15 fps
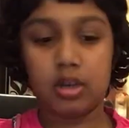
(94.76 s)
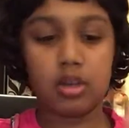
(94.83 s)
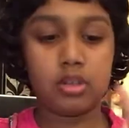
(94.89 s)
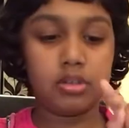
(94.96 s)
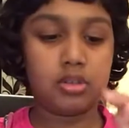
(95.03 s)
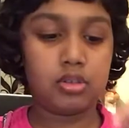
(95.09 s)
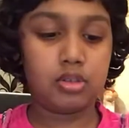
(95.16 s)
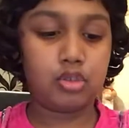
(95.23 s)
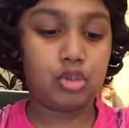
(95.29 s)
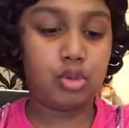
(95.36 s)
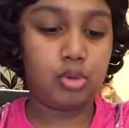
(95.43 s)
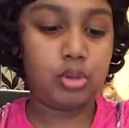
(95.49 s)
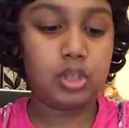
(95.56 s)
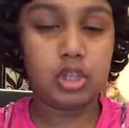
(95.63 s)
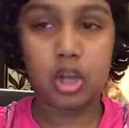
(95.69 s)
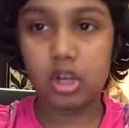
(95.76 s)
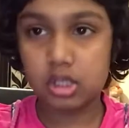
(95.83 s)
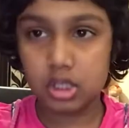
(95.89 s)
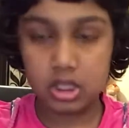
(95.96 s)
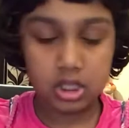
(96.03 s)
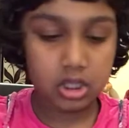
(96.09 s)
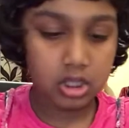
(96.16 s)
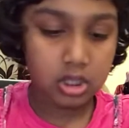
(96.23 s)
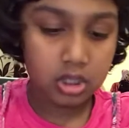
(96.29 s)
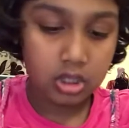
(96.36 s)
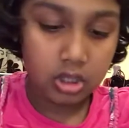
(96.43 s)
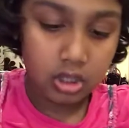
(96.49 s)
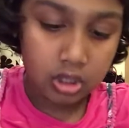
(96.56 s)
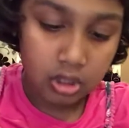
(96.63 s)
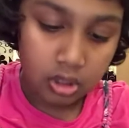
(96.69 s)
on to the dot
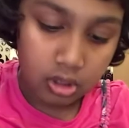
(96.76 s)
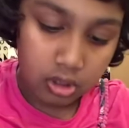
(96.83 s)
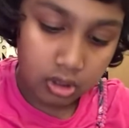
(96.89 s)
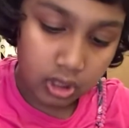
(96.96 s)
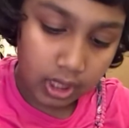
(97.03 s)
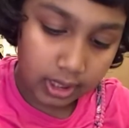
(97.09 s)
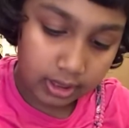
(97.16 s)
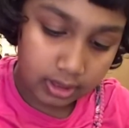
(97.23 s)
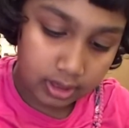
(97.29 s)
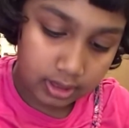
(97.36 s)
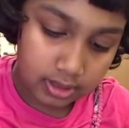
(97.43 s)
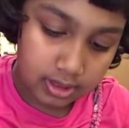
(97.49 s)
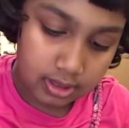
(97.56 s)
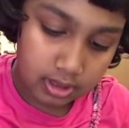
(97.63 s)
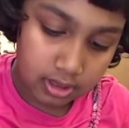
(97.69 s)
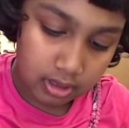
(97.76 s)
like this